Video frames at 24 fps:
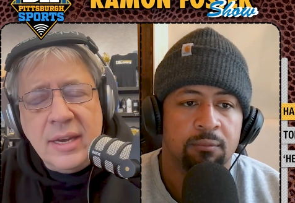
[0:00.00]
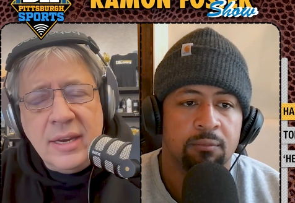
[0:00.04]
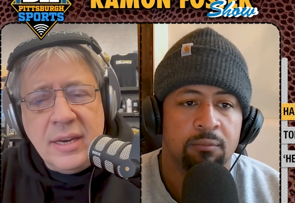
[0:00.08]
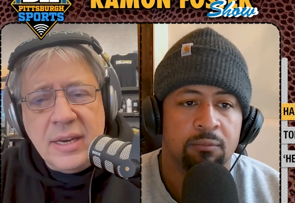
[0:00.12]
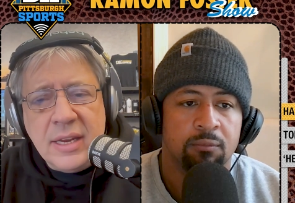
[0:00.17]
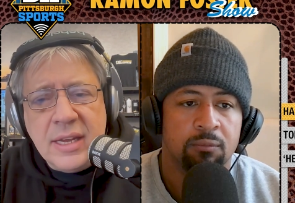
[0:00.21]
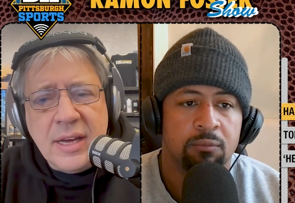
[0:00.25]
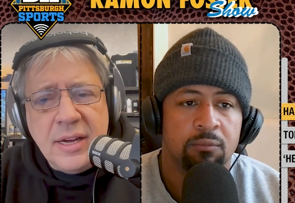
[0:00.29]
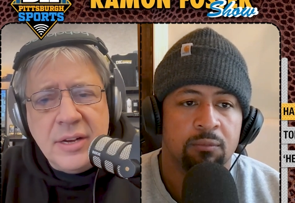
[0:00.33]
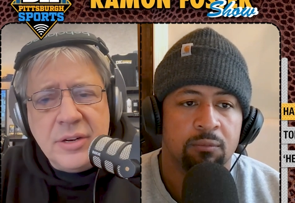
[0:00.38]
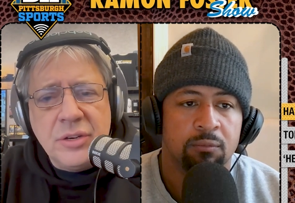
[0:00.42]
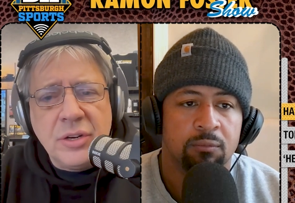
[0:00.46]
Speaker 1: and in
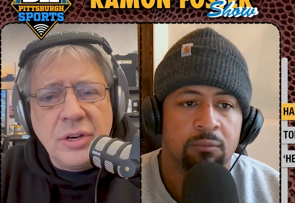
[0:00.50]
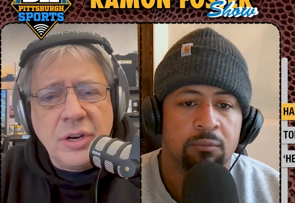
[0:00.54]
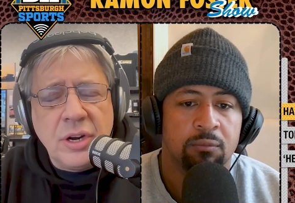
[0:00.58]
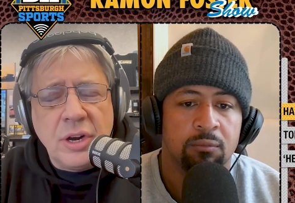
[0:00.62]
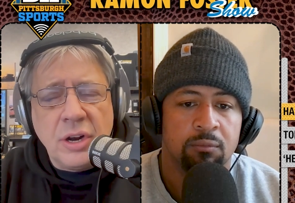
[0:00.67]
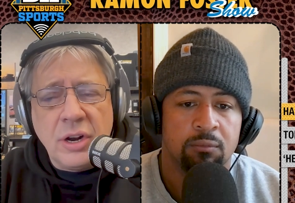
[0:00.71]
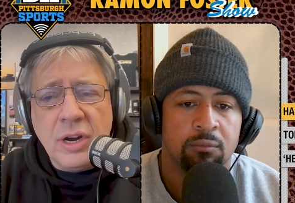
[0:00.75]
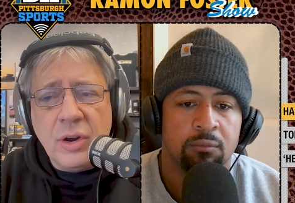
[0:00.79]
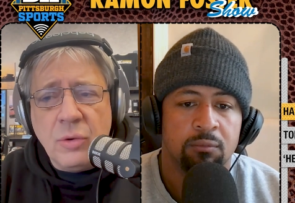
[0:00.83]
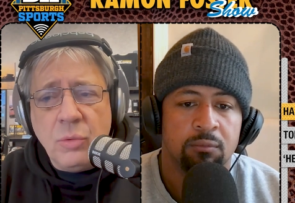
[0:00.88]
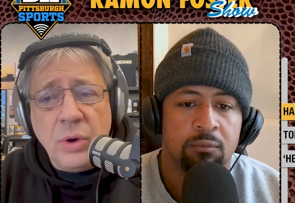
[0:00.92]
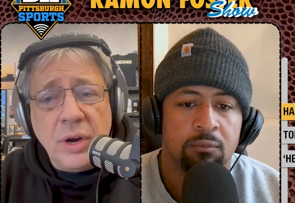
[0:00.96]
the
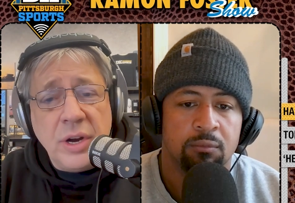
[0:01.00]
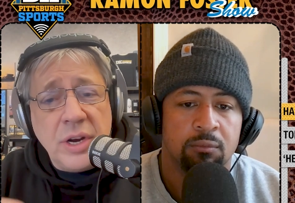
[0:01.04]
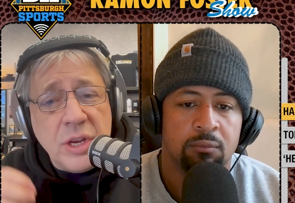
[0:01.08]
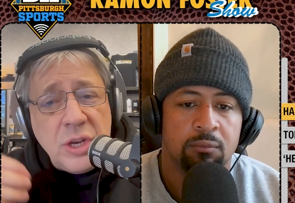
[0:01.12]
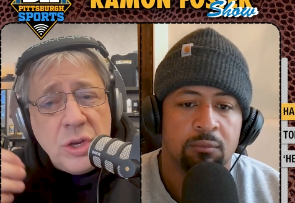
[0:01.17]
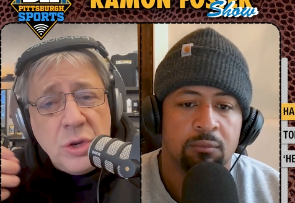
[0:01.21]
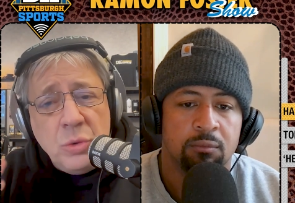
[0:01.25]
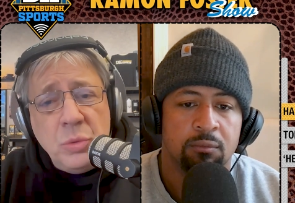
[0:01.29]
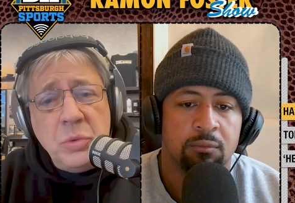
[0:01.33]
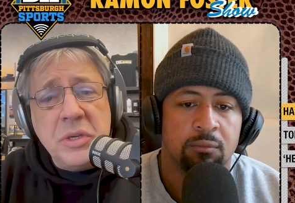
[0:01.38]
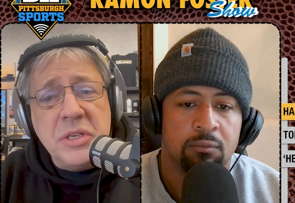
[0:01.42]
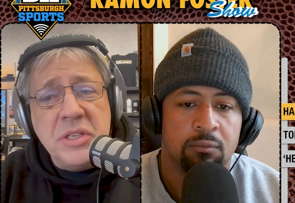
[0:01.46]
undercurrent where
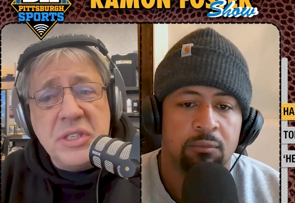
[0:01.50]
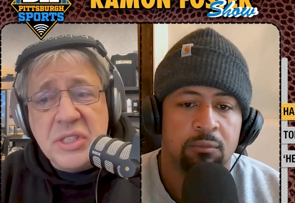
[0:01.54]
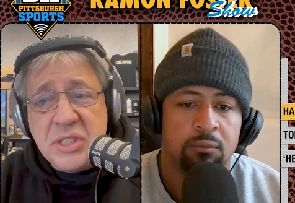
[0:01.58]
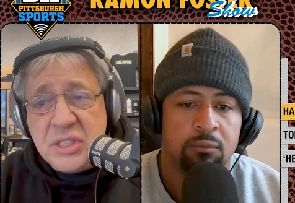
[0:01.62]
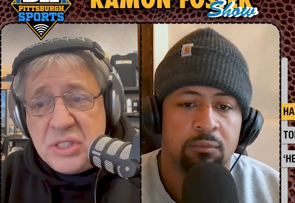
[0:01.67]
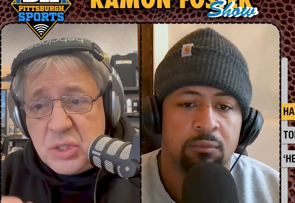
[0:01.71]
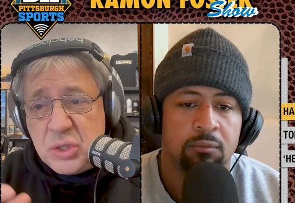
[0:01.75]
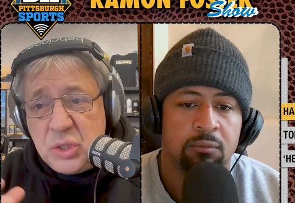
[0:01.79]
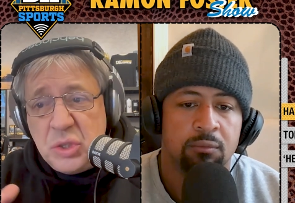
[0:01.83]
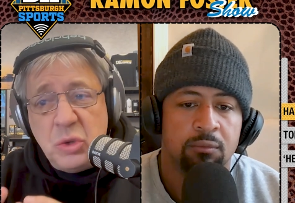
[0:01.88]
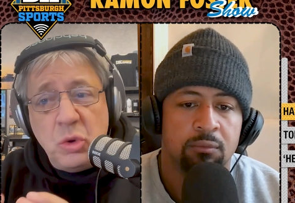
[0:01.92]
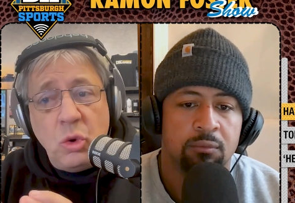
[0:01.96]
you would
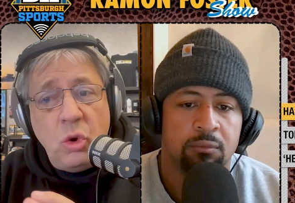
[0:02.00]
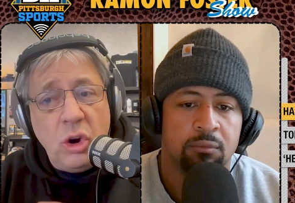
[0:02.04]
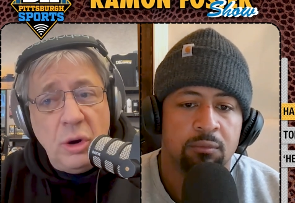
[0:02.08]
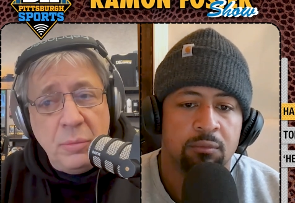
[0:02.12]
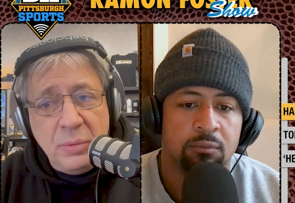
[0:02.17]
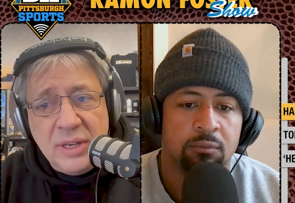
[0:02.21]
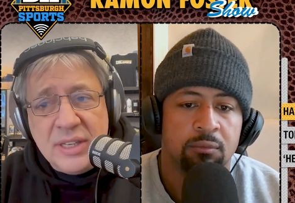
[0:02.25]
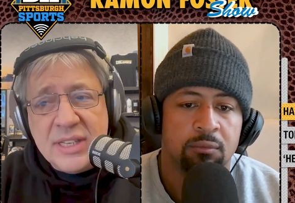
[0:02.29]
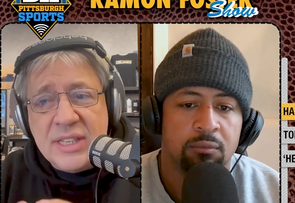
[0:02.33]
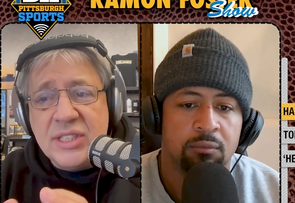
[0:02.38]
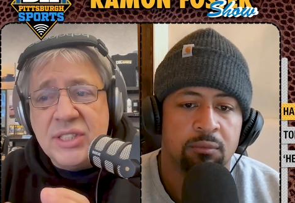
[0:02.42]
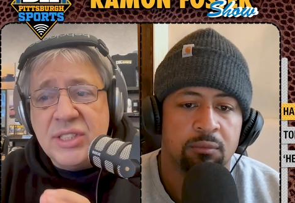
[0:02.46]

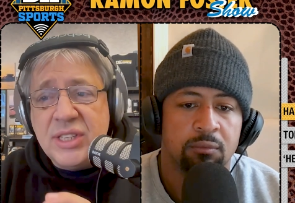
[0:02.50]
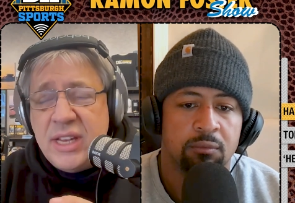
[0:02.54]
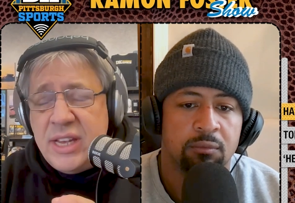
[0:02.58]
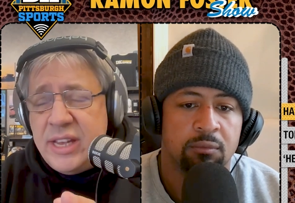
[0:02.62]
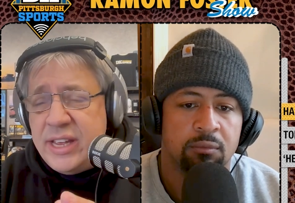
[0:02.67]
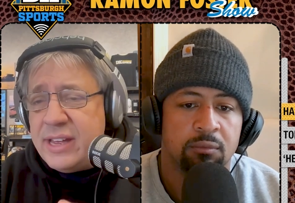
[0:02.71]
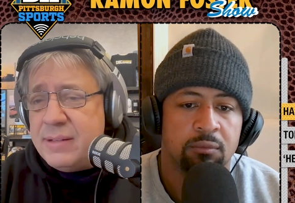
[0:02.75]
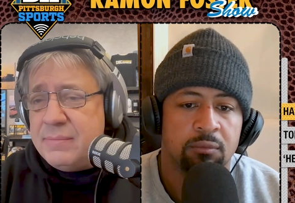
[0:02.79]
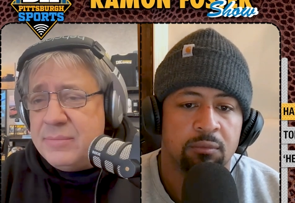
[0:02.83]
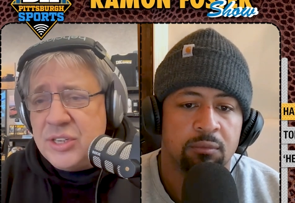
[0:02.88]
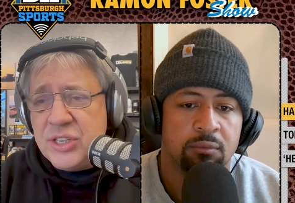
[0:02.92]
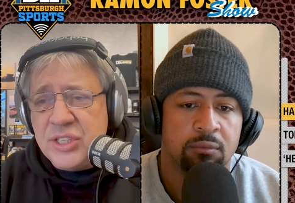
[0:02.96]
normally see
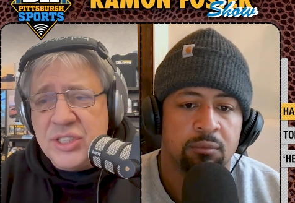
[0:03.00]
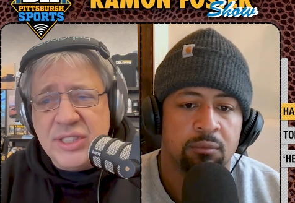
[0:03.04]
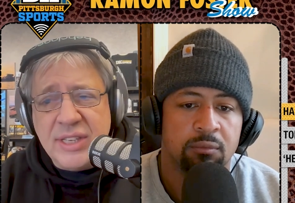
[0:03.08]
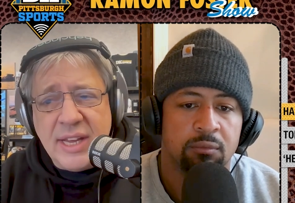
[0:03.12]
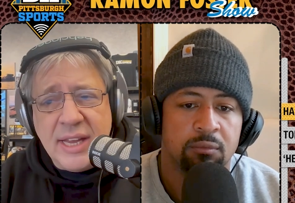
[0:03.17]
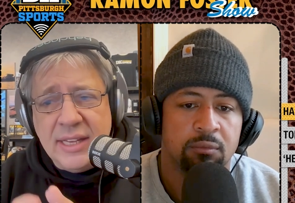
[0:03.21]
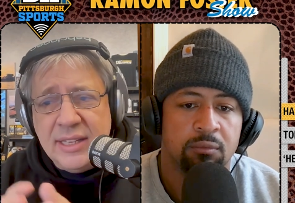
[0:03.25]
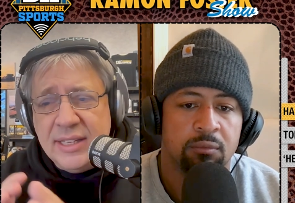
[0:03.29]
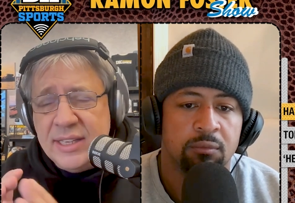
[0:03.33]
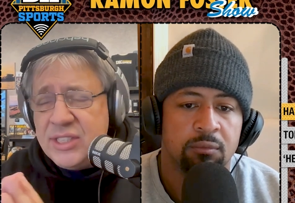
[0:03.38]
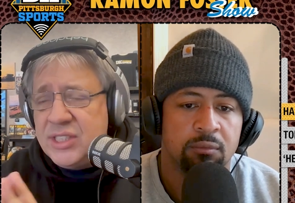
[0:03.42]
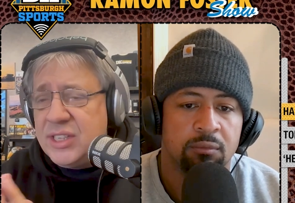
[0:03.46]
him just
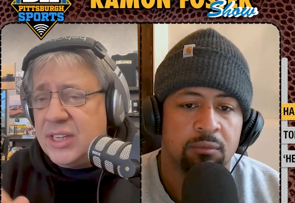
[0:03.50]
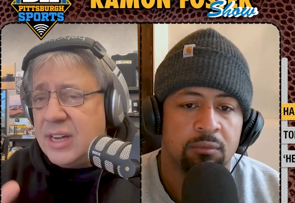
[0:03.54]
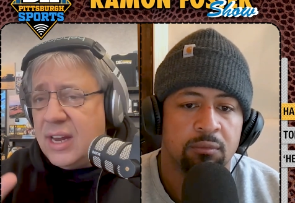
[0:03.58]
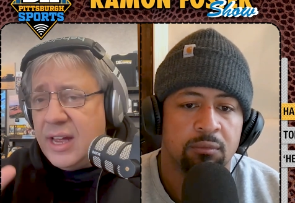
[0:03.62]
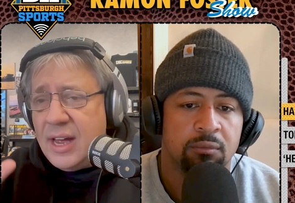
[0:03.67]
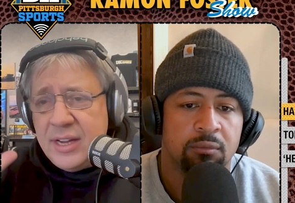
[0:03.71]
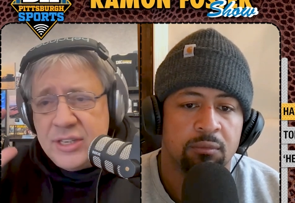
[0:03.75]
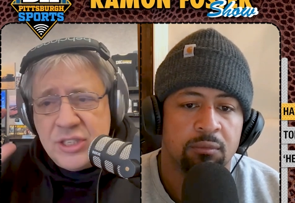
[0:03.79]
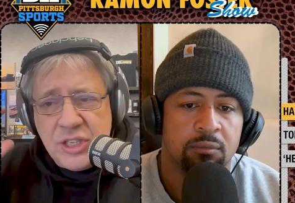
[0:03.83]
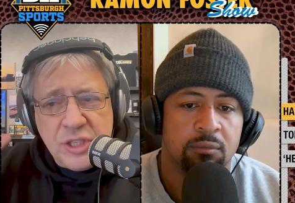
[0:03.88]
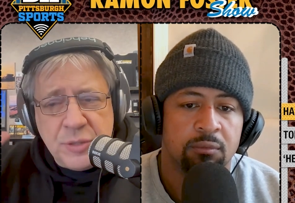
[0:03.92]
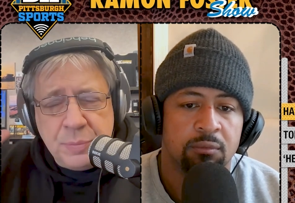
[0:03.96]
say, "Listen,
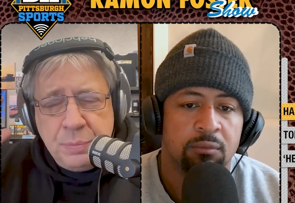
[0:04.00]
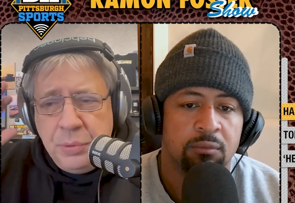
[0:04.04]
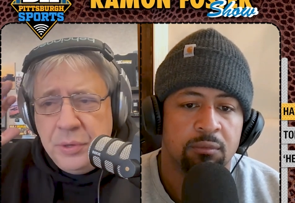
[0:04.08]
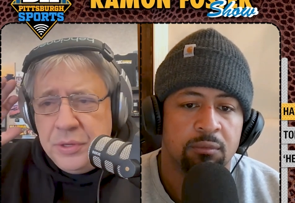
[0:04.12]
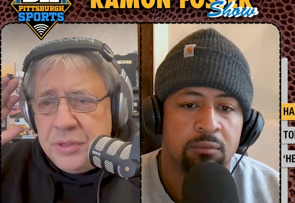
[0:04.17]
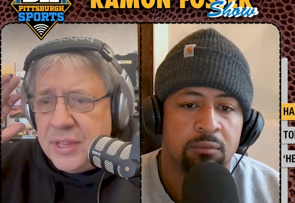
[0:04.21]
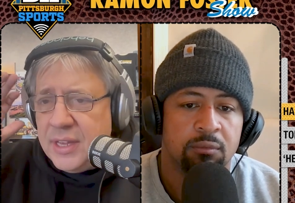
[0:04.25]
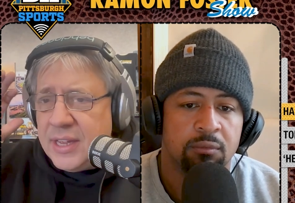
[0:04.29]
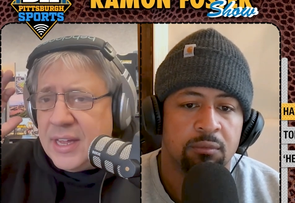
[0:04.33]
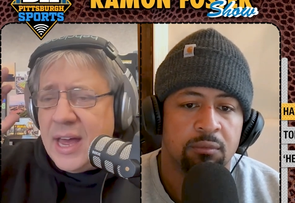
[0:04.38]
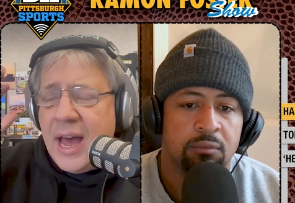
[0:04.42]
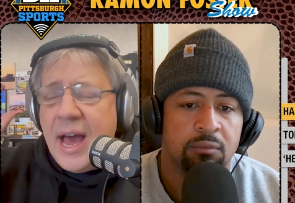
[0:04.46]
just
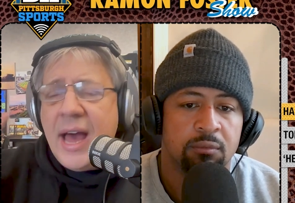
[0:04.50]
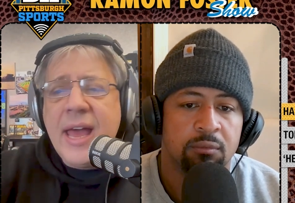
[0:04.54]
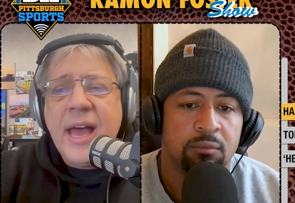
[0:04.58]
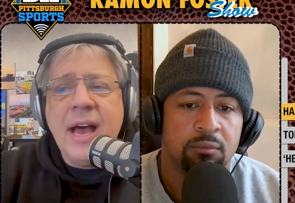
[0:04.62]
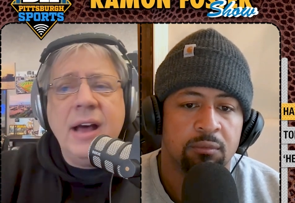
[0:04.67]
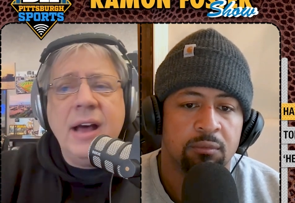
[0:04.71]
put the guy